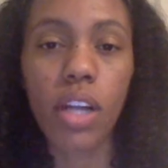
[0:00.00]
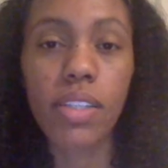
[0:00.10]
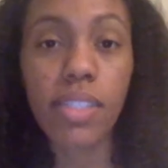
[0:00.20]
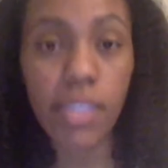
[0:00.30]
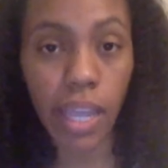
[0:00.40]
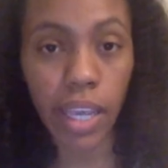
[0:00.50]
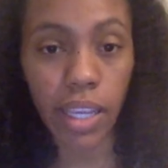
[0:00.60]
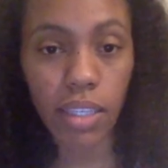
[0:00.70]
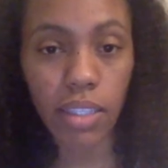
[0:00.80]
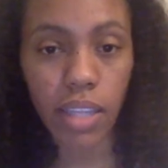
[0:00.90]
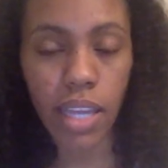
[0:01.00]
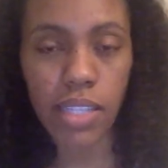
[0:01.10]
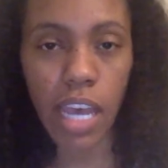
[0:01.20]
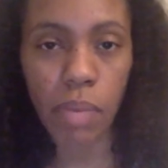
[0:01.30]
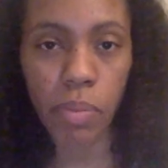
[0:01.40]
state
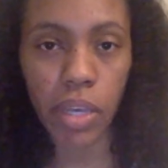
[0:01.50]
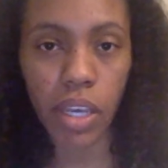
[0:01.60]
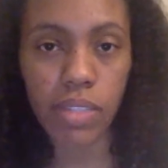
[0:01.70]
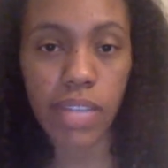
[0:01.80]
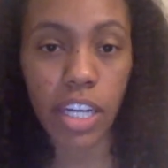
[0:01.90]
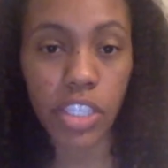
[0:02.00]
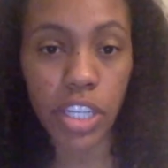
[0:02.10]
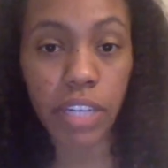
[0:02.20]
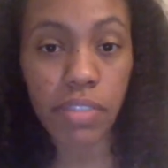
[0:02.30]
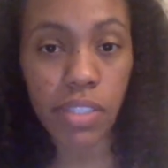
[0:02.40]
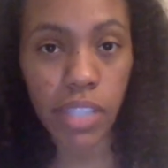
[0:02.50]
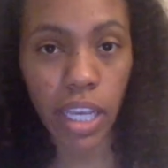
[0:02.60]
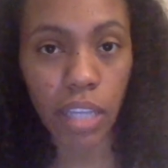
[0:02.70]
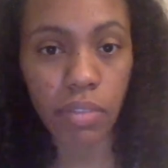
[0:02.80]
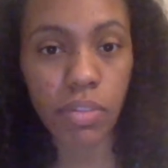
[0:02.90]
and type in Secretary of
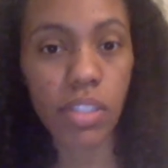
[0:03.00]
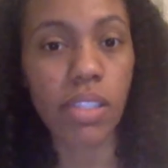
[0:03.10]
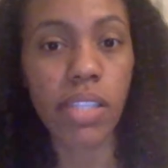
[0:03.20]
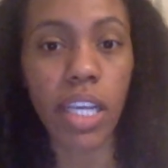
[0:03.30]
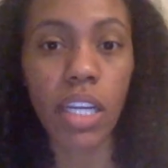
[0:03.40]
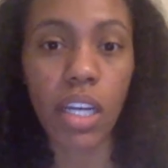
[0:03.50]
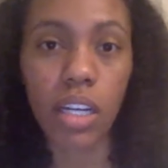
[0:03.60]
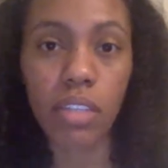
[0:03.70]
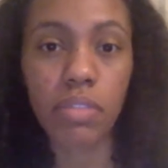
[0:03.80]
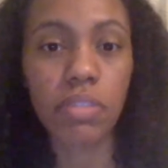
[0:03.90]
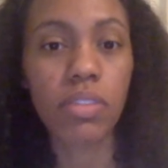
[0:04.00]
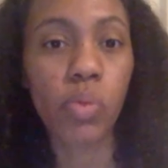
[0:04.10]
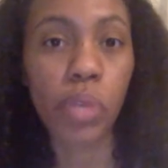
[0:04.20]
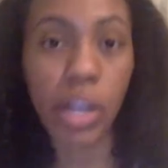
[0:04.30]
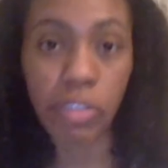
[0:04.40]
State to the state of
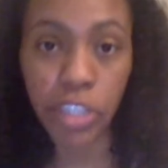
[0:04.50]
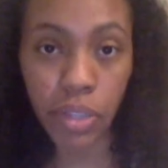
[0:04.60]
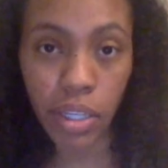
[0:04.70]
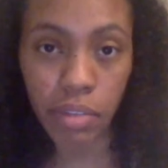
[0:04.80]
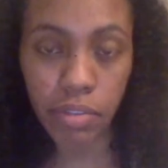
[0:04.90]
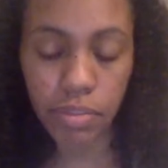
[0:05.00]
wherever you live.